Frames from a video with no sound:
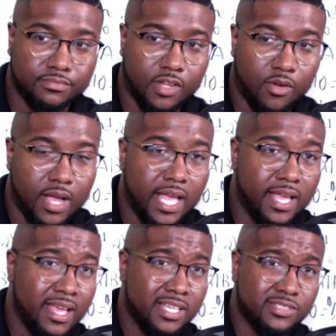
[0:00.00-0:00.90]
Okay?
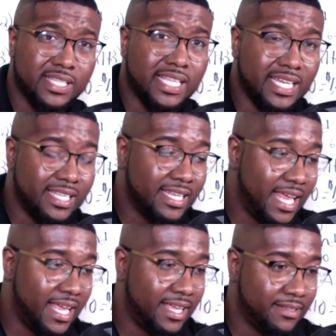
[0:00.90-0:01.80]
So at the end of the
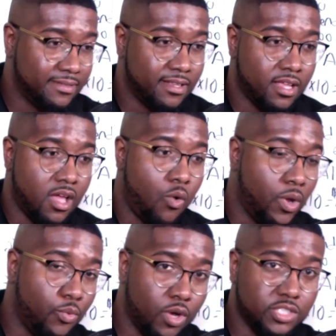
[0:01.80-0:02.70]
day, we
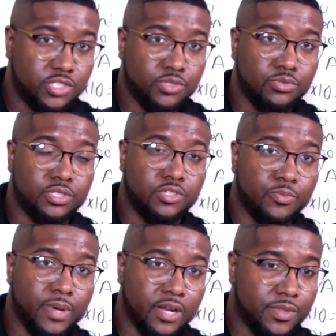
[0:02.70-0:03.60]
want you to do
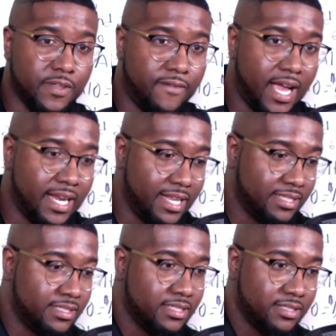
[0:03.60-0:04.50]
better with your
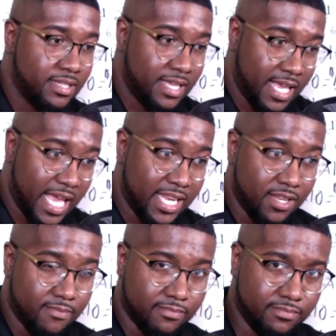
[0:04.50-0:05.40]
finances. And,
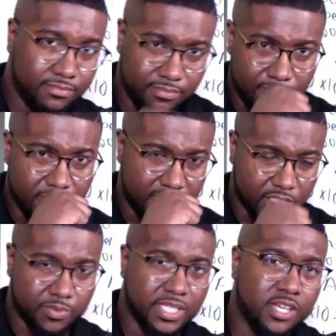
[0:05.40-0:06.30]

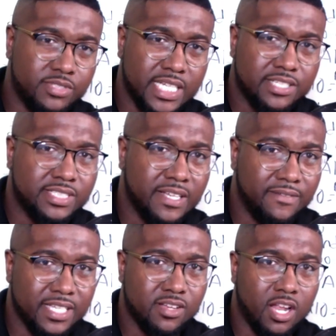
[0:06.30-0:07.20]
Dough Chaser TV
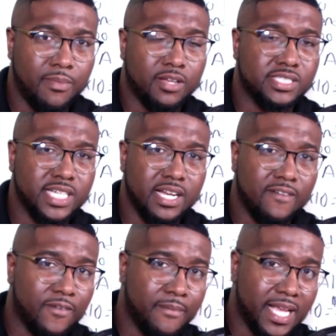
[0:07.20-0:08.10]
is all about sharing
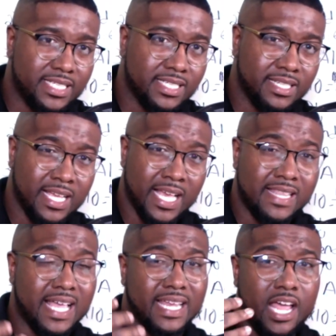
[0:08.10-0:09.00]
information
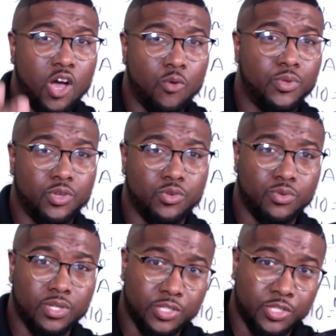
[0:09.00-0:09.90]
that can help
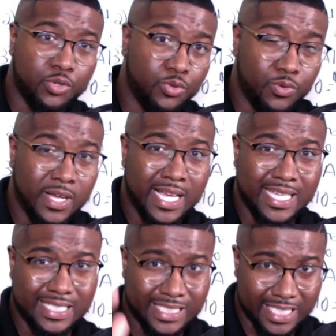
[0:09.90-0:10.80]
you do
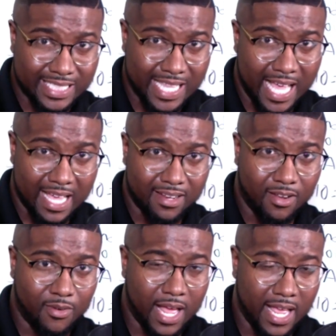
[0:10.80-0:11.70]
just that.
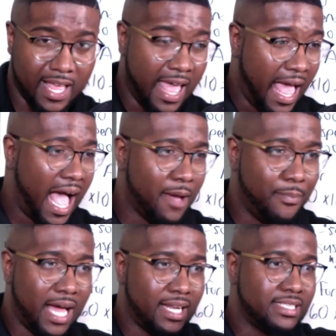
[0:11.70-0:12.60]
Okay? I
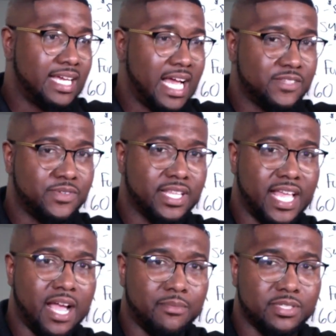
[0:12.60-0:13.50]
apologize for the
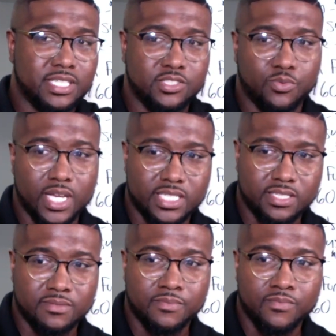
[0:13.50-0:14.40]
camera situation.